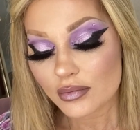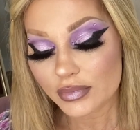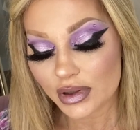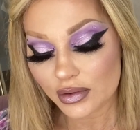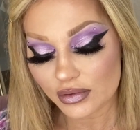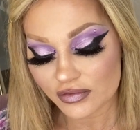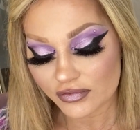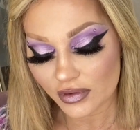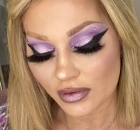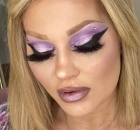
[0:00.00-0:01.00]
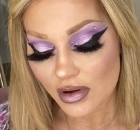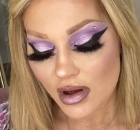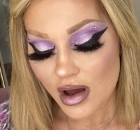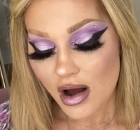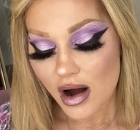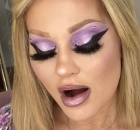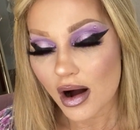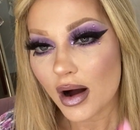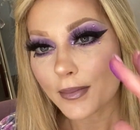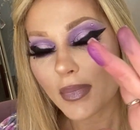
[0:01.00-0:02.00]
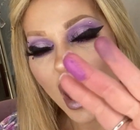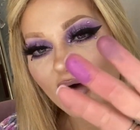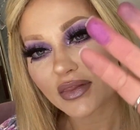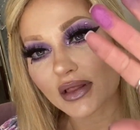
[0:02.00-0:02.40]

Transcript: beautiful. On the